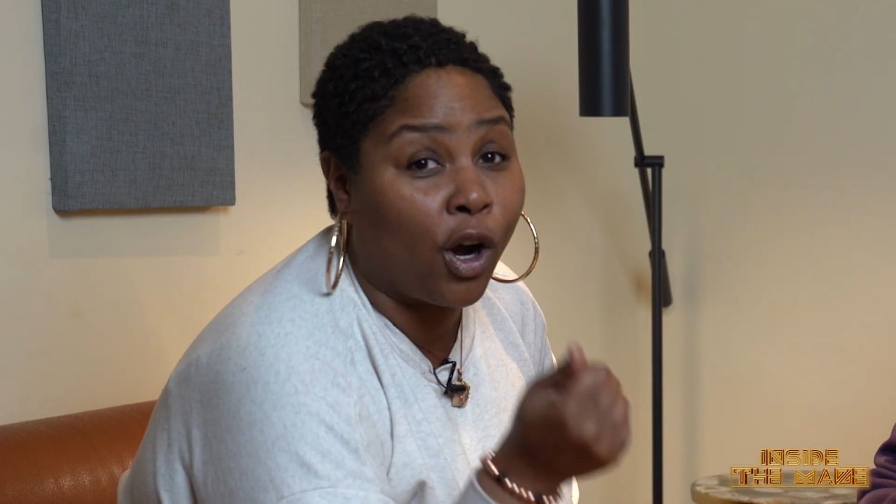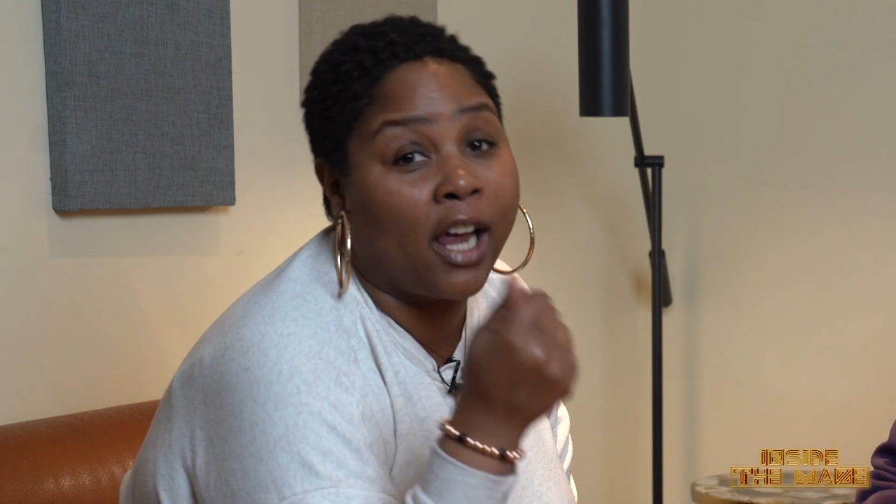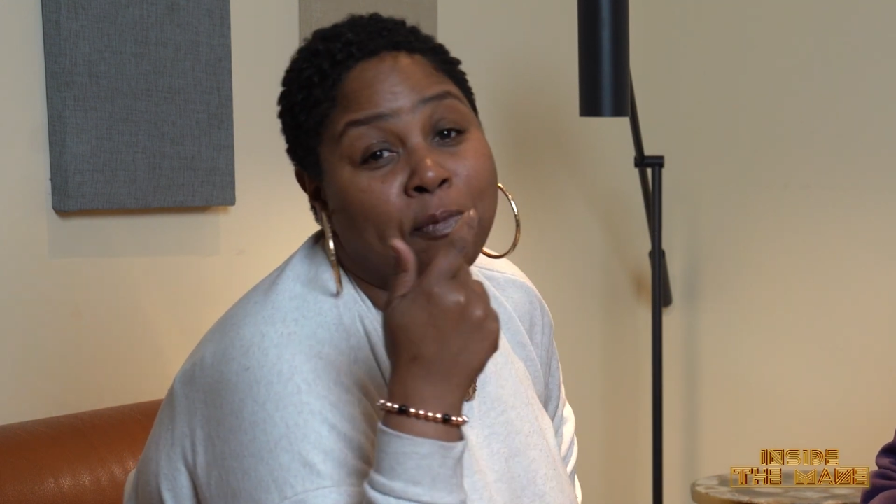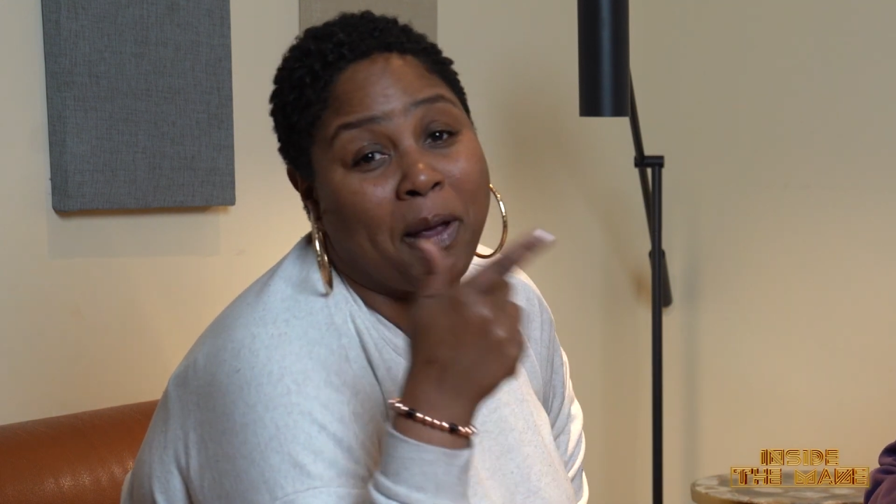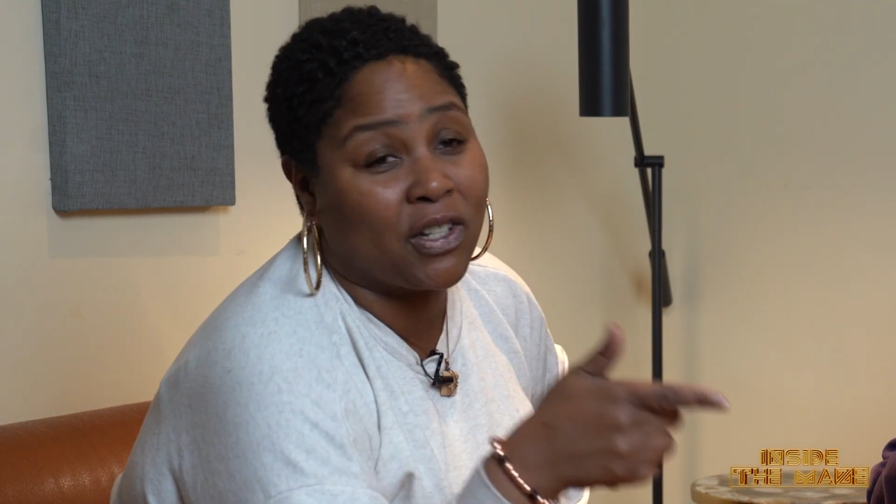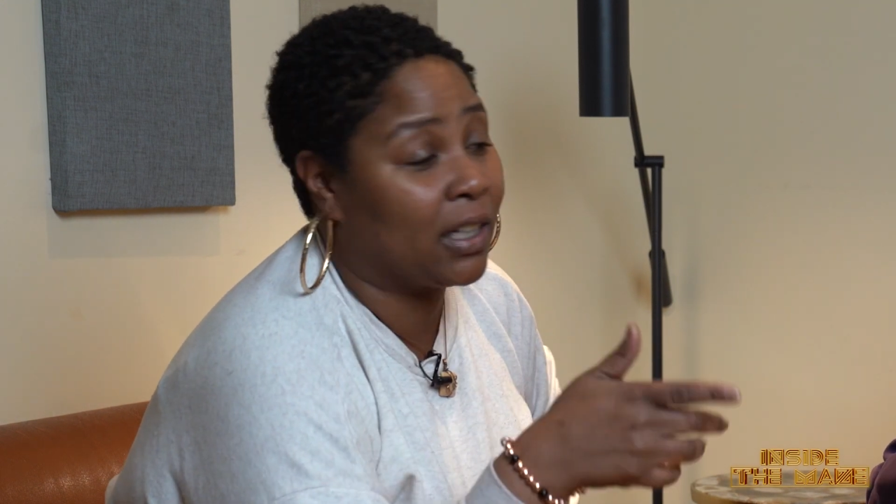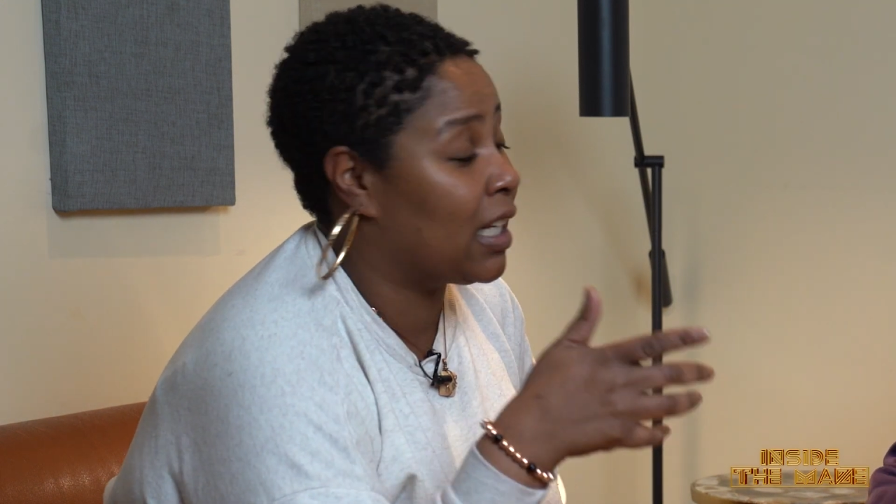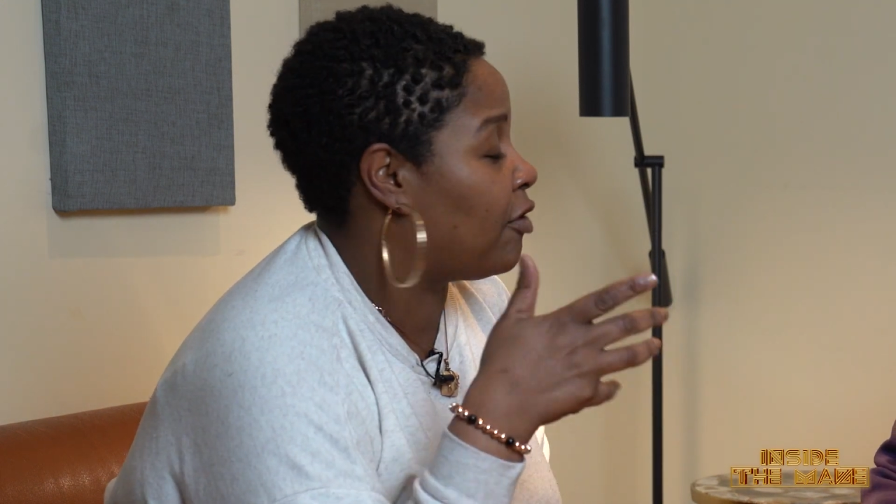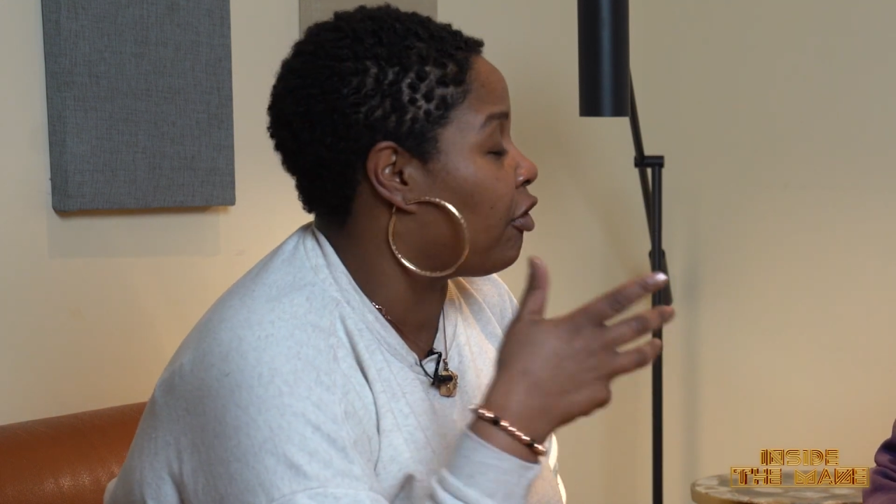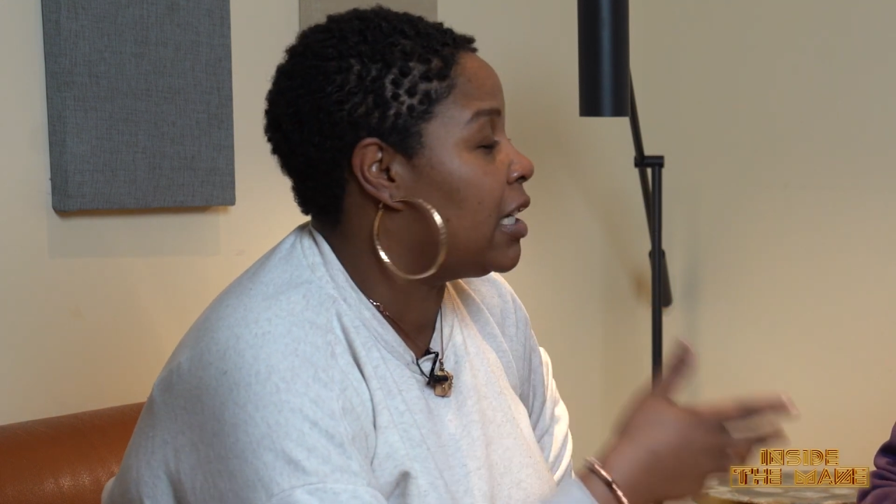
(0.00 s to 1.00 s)
especially
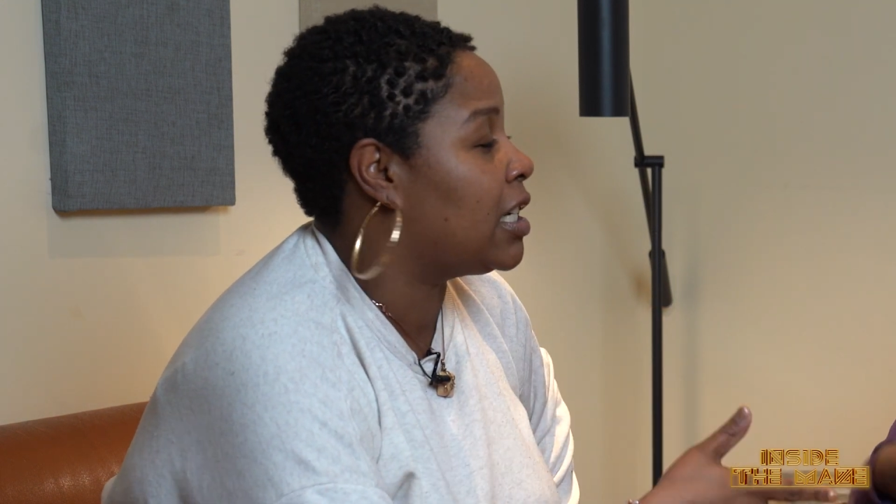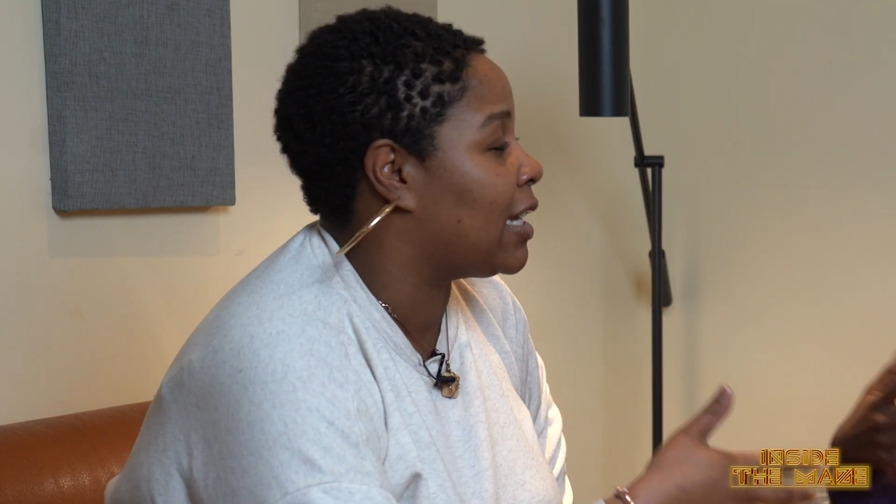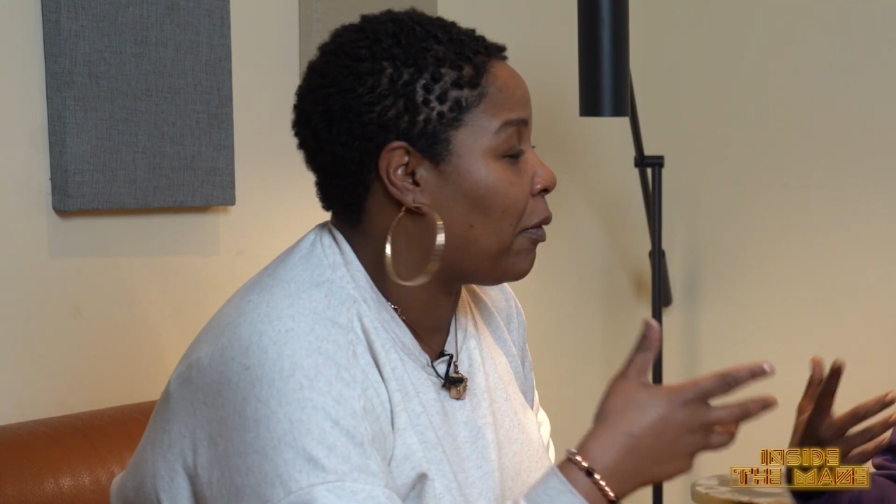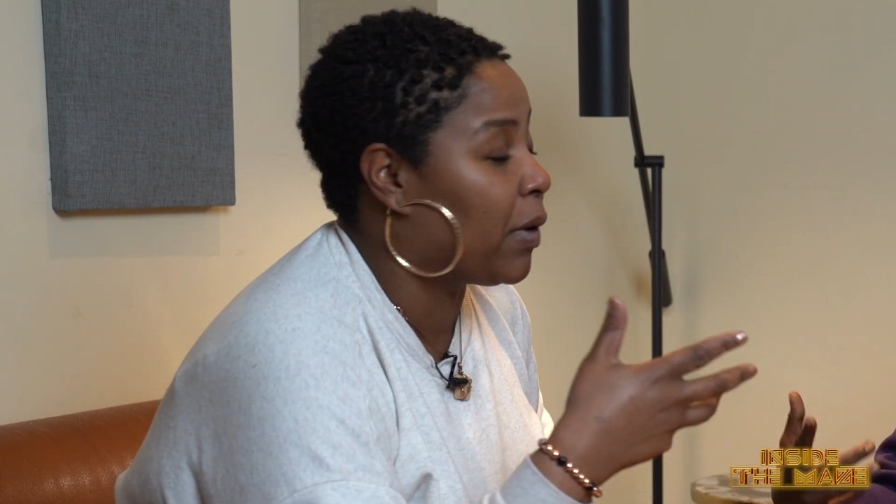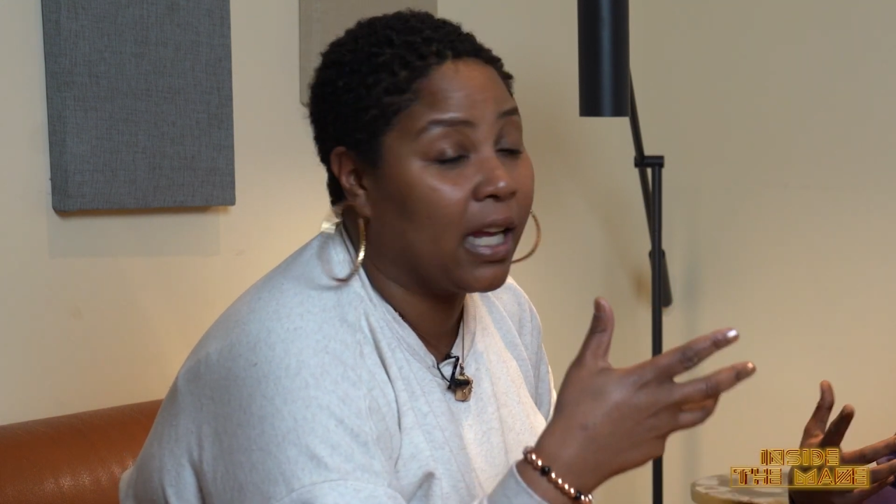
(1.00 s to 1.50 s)
in the region that we're